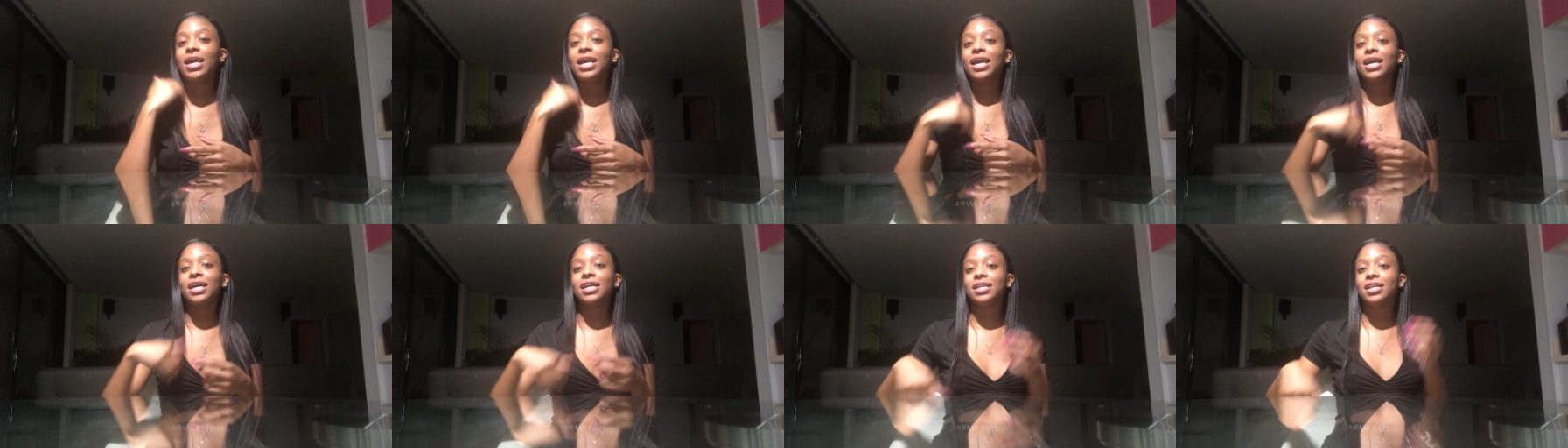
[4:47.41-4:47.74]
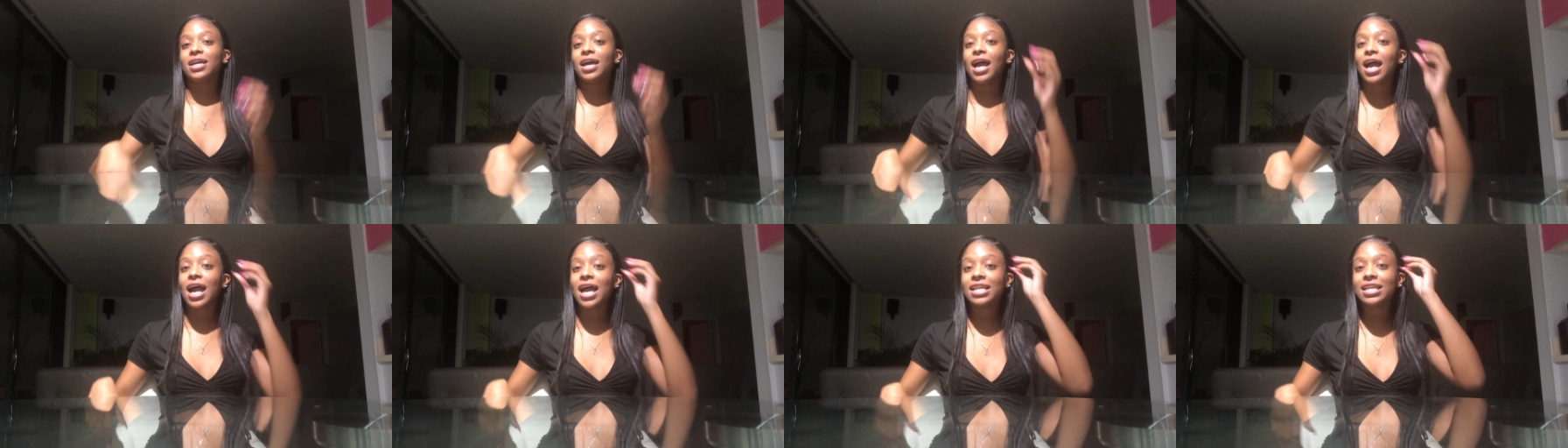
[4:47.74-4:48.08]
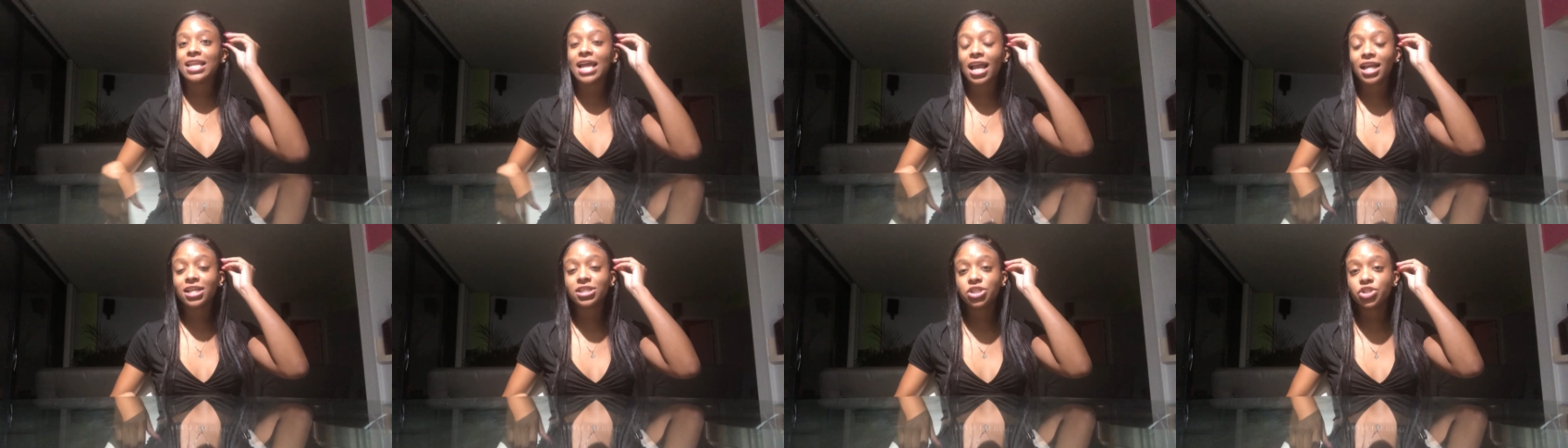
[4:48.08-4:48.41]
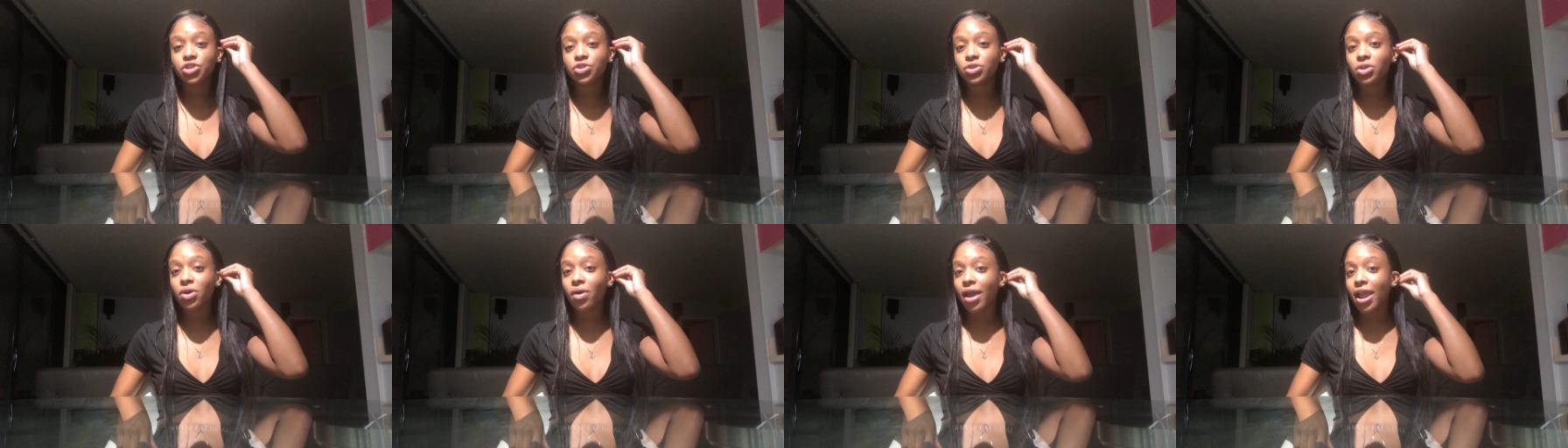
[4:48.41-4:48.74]
and next
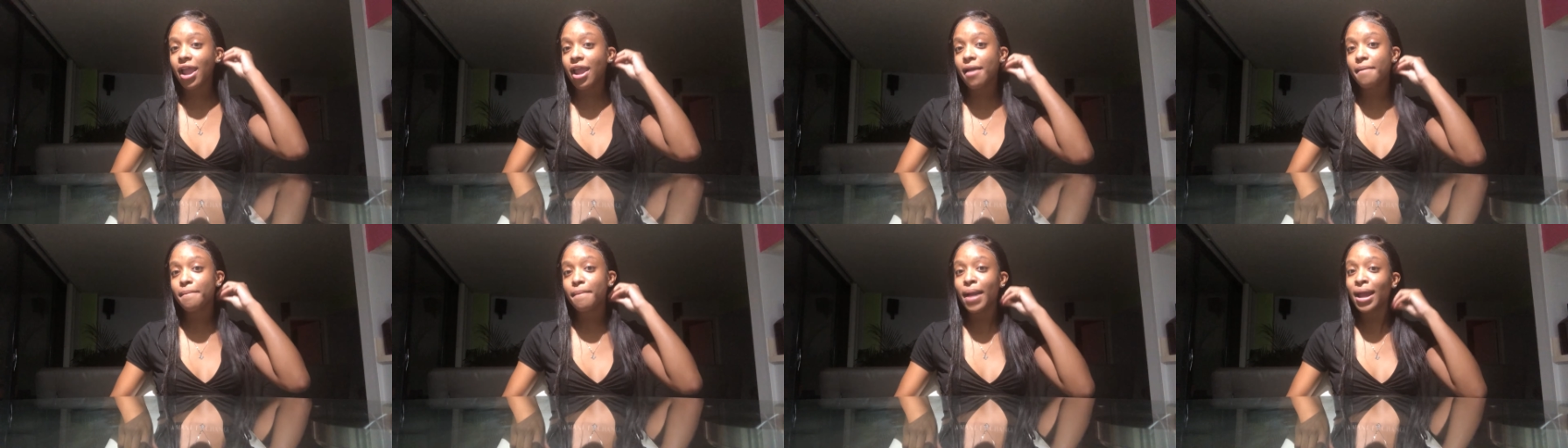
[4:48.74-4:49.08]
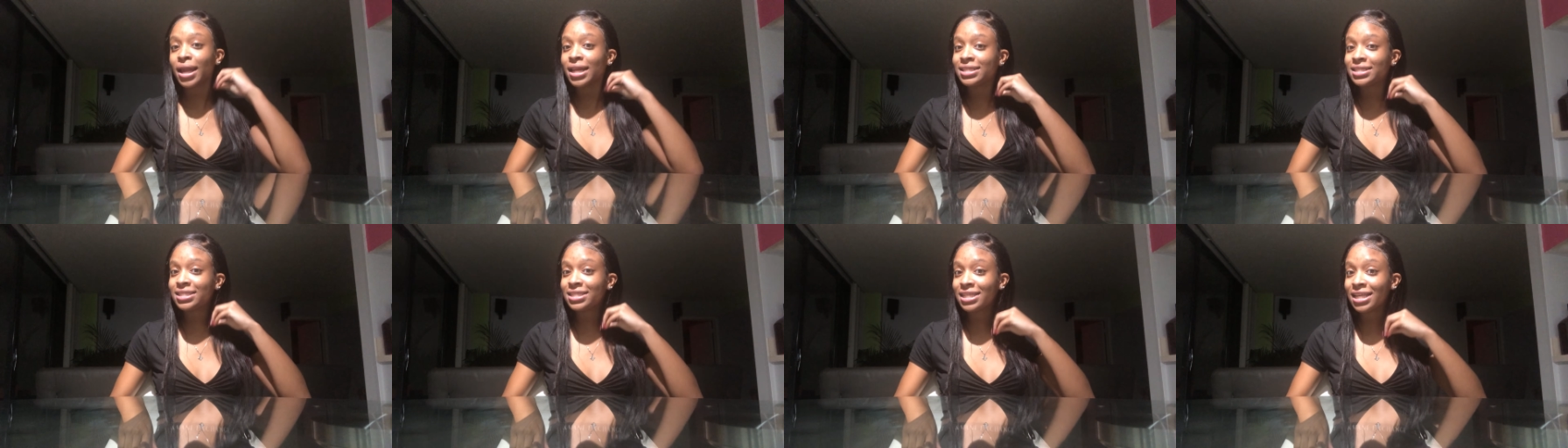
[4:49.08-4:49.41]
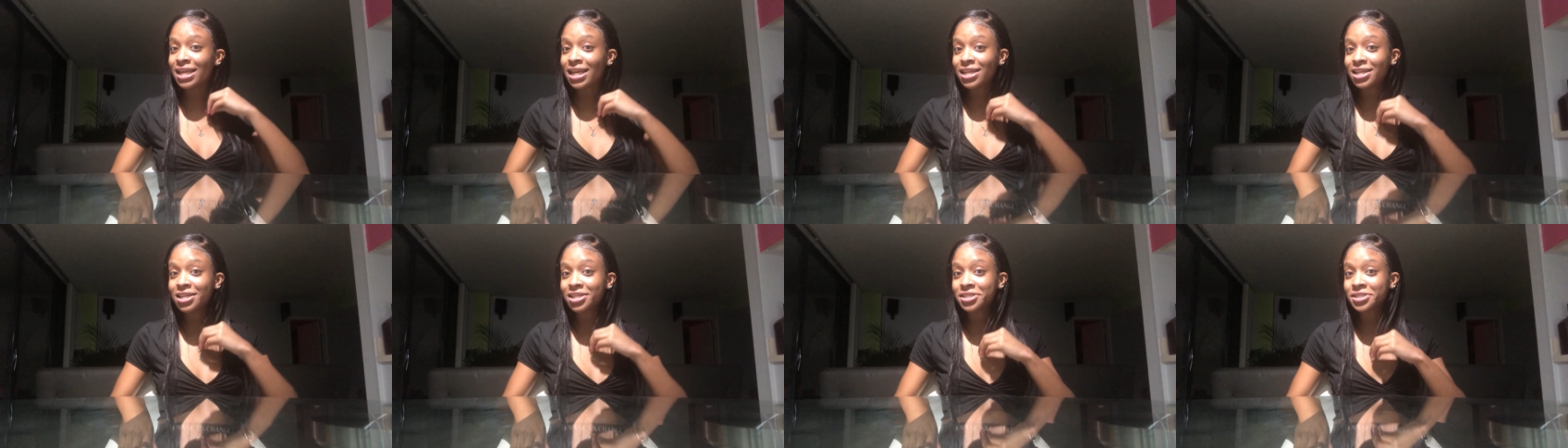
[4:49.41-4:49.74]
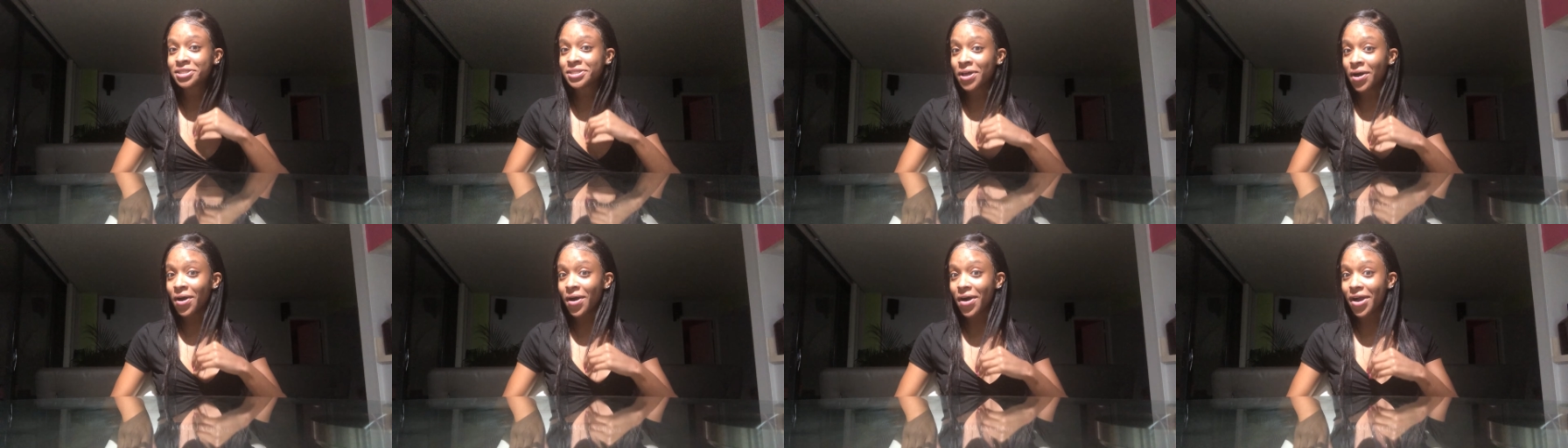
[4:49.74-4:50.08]
thing you know, everybody's singing the
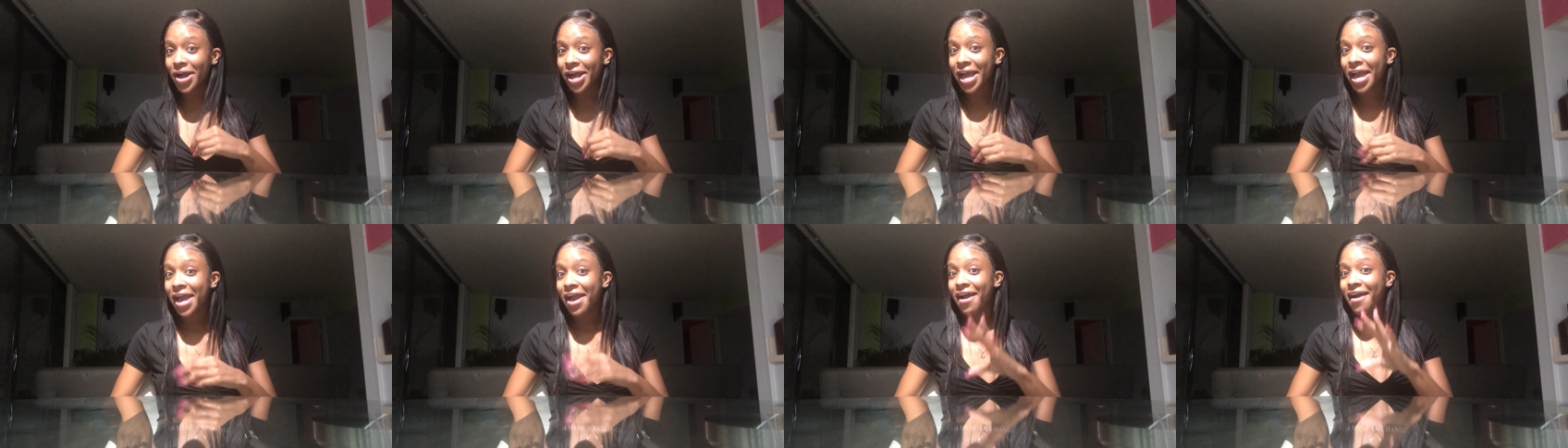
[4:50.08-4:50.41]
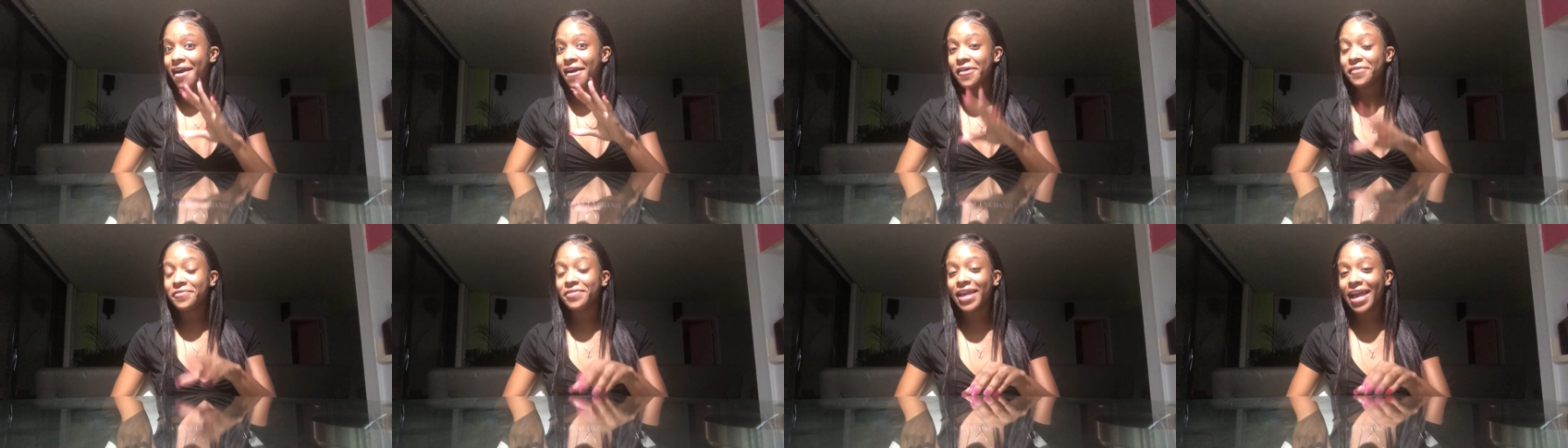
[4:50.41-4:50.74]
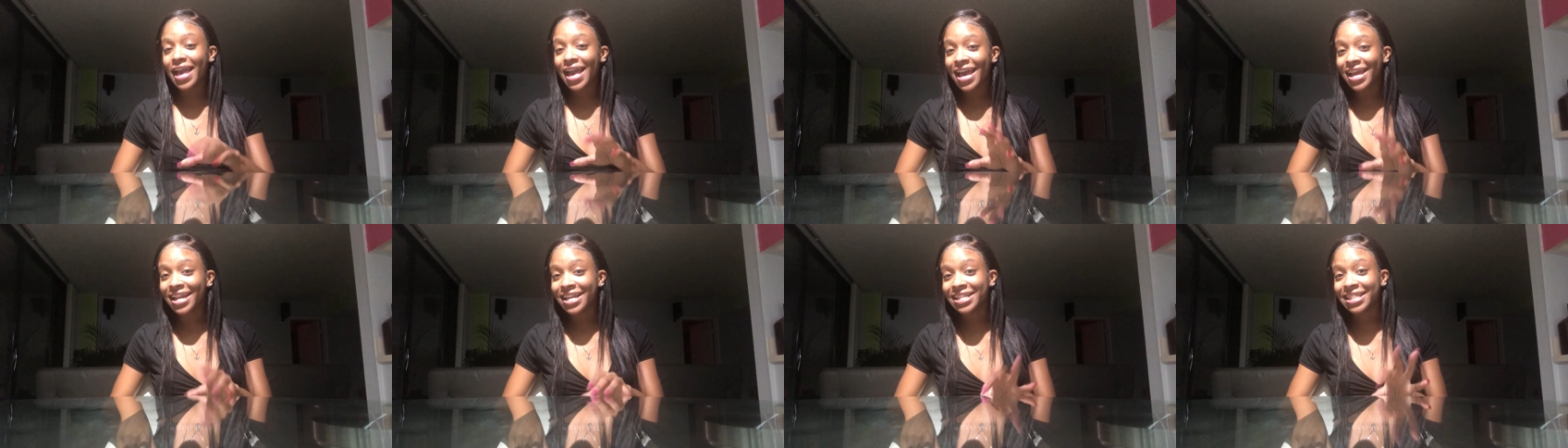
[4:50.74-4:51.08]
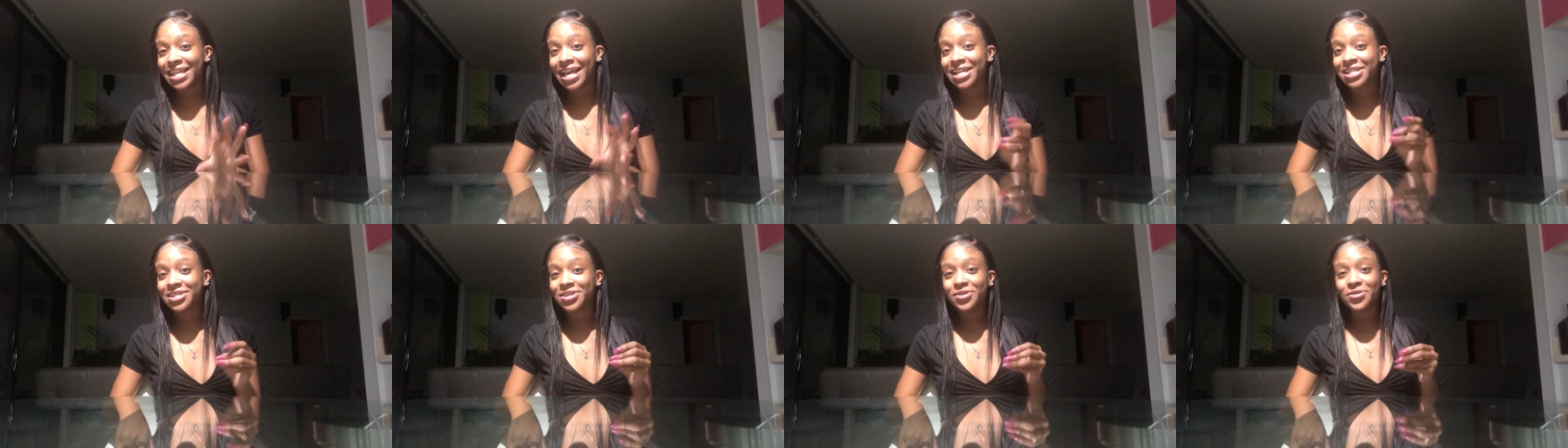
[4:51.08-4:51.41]
song of the edit,
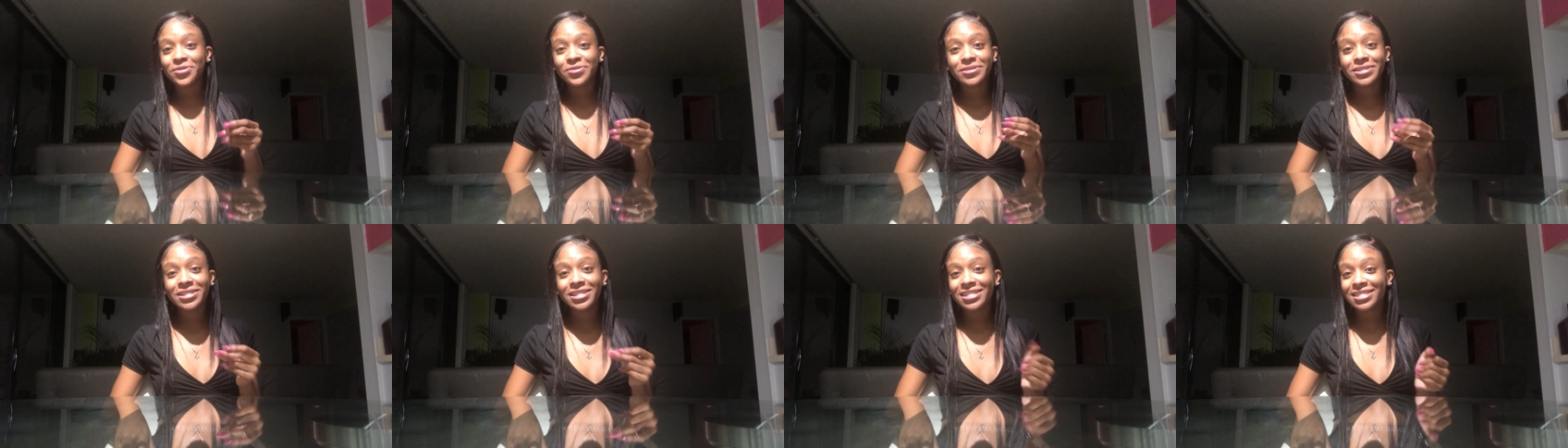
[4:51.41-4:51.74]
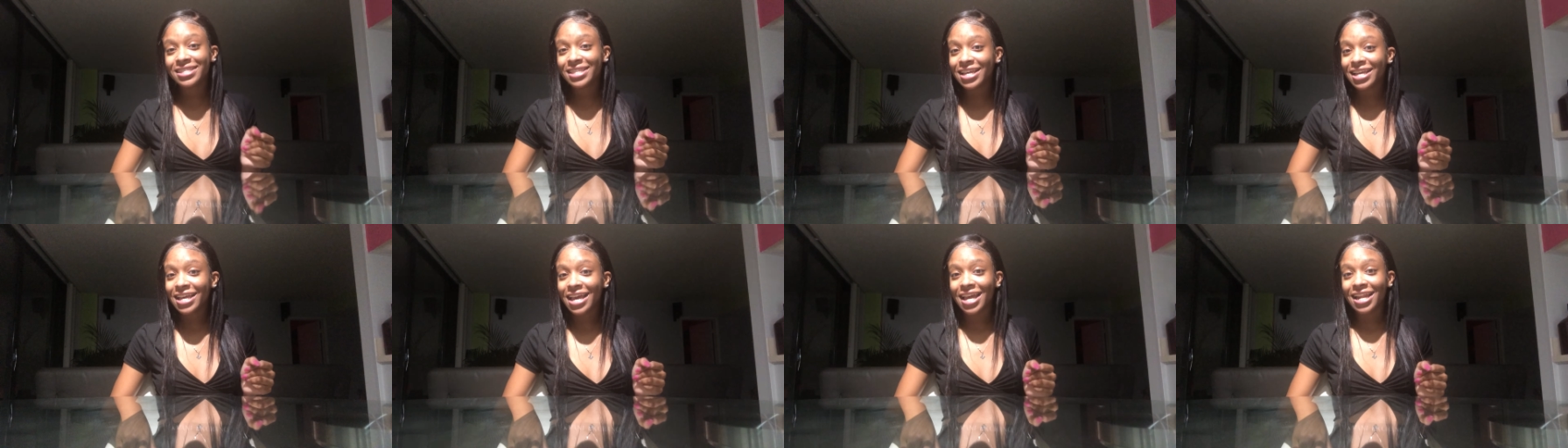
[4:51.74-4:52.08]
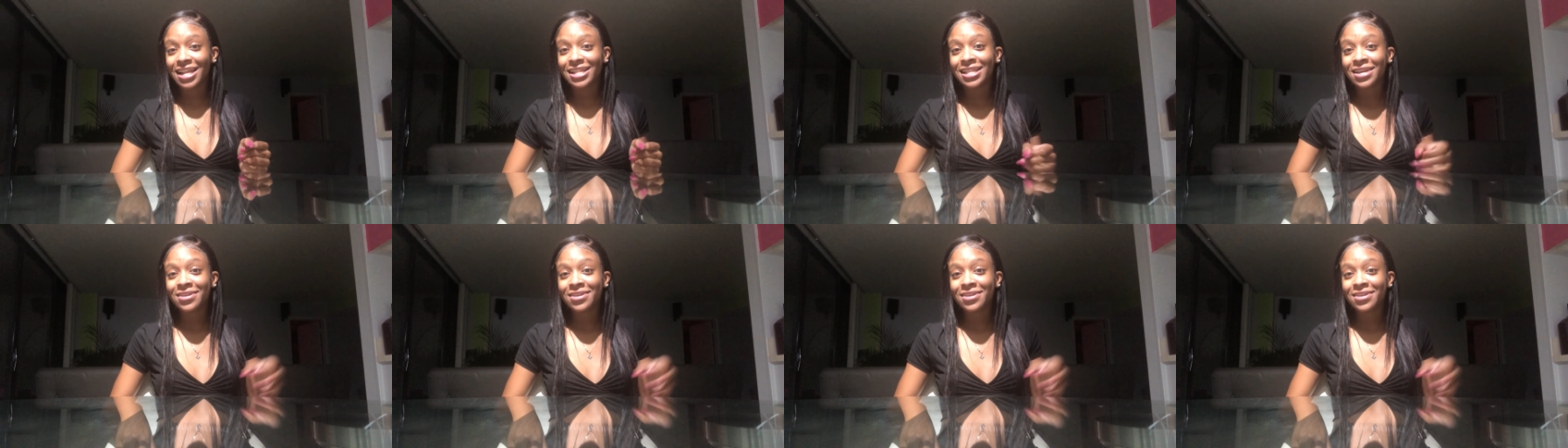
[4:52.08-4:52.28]
like the Ushi Thick edit.